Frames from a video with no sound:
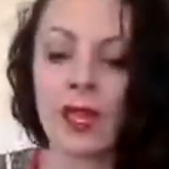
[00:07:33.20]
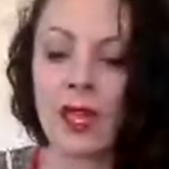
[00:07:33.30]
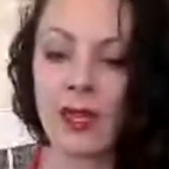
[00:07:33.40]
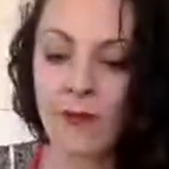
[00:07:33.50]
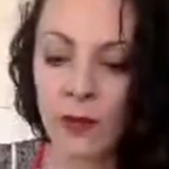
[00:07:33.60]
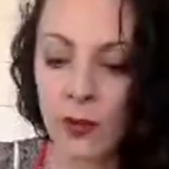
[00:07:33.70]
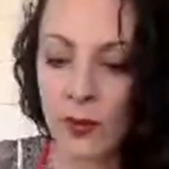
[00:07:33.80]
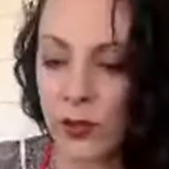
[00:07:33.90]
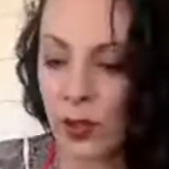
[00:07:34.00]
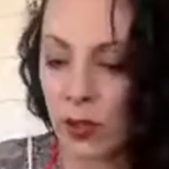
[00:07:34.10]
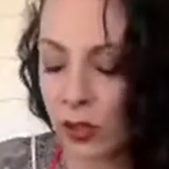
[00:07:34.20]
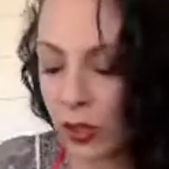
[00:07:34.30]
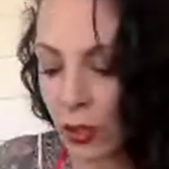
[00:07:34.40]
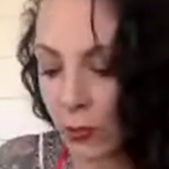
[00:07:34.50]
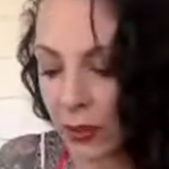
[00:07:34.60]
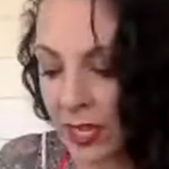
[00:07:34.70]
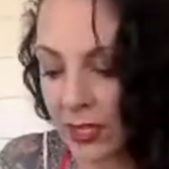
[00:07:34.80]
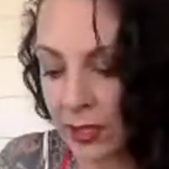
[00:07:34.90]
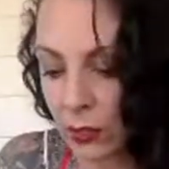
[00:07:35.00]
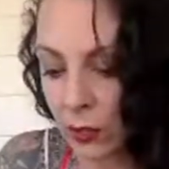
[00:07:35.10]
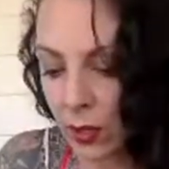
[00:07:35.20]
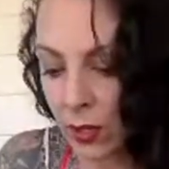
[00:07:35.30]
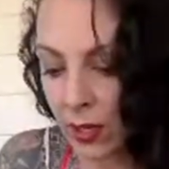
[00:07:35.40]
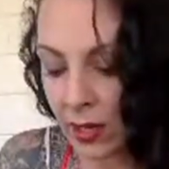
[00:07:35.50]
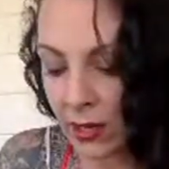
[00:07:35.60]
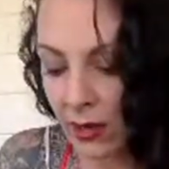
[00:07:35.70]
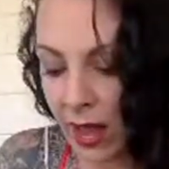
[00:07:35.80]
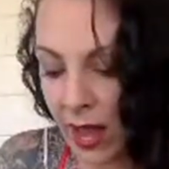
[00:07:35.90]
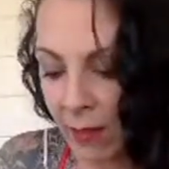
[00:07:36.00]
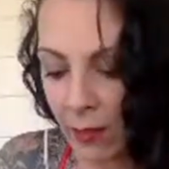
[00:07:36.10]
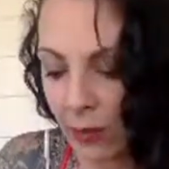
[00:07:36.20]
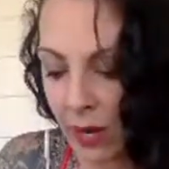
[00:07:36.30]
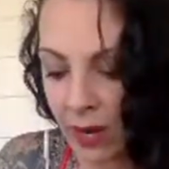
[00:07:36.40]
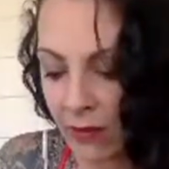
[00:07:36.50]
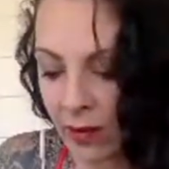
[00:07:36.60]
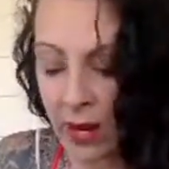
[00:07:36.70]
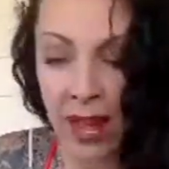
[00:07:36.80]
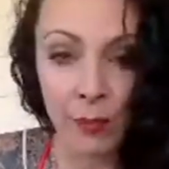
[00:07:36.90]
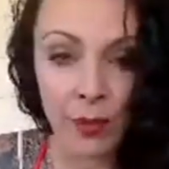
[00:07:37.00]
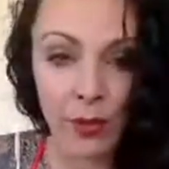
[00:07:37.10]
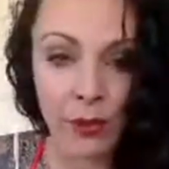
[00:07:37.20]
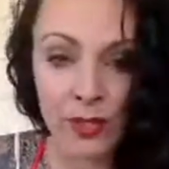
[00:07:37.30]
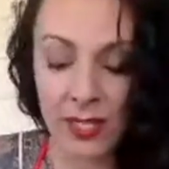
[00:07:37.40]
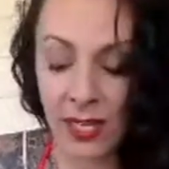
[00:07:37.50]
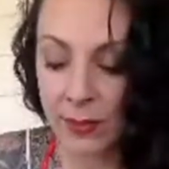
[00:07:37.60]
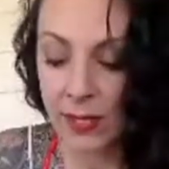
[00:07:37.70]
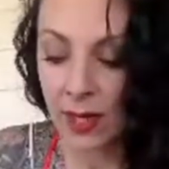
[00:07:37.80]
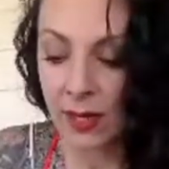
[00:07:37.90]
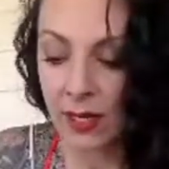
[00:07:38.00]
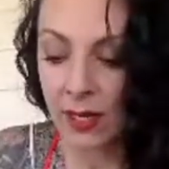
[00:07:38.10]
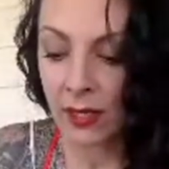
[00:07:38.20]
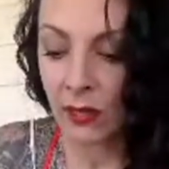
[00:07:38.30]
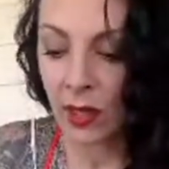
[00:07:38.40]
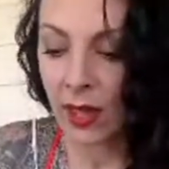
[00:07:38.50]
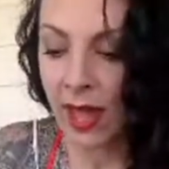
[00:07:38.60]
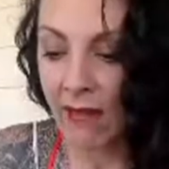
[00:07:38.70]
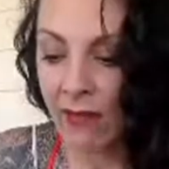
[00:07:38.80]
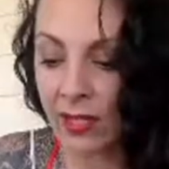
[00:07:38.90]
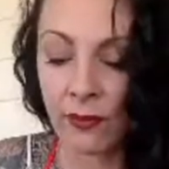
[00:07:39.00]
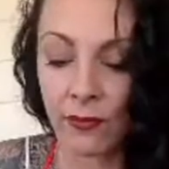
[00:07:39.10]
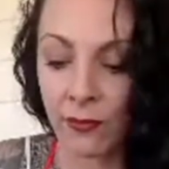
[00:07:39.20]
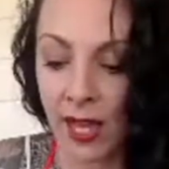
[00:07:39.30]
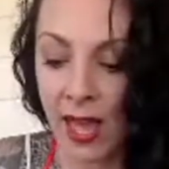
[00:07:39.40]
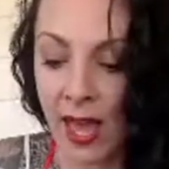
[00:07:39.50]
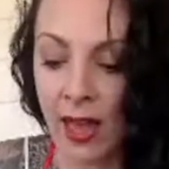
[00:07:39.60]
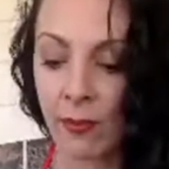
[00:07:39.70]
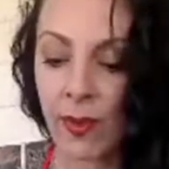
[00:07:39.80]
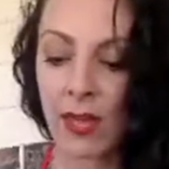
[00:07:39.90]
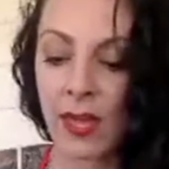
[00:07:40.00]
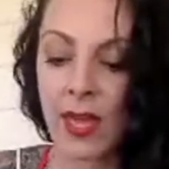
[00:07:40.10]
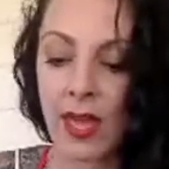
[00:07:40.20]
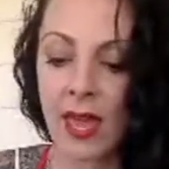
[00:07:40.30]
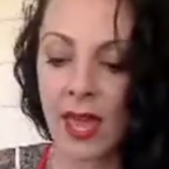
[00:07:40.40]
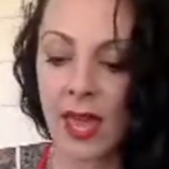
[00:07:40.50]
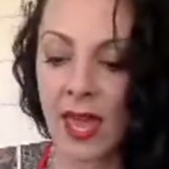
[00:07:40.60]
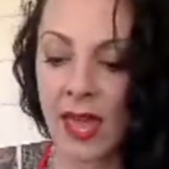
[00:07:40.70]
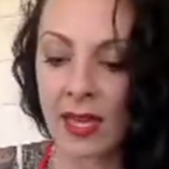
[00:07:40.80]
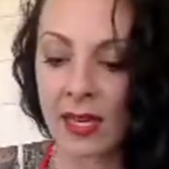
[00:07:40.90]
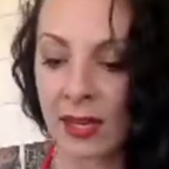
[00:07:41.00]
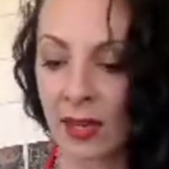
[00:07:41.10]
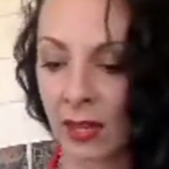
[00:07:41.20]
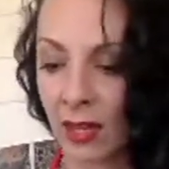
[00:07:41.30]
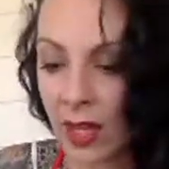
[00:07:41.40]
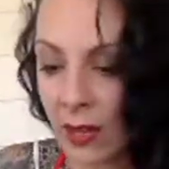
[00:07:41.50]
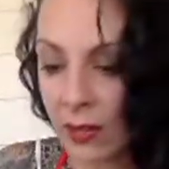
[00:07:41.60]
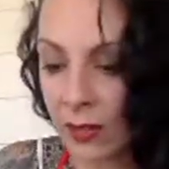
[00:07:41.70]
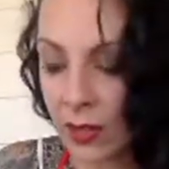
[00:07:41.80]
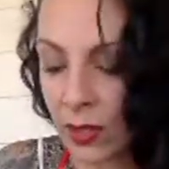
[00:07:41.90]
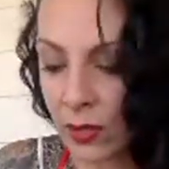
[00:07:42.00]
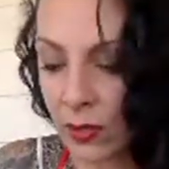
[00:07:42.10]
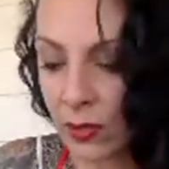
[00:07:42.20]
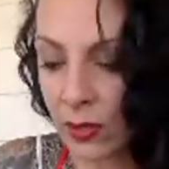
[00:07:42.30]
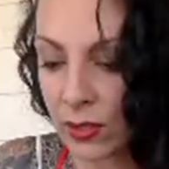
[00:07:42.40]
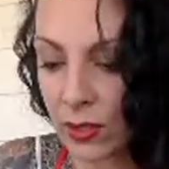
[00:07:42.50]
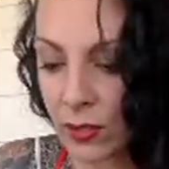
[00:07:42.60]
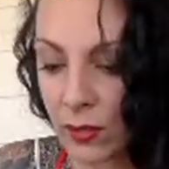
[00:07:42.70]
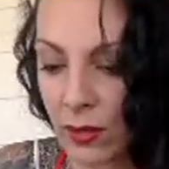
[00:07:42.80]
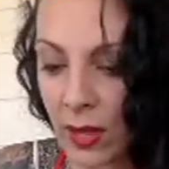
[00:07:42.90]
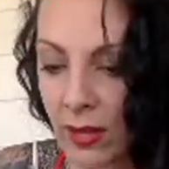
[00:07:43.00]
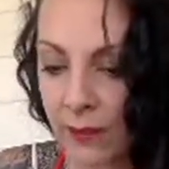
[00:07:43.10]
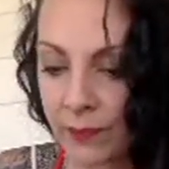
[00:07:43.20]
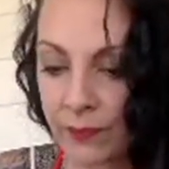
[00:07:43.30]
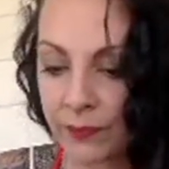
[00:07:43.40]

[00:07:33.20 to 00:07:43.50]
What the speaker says: If you search your Play Store, either Apple or Samsung, they'll have it. It's a free app, and it allows you to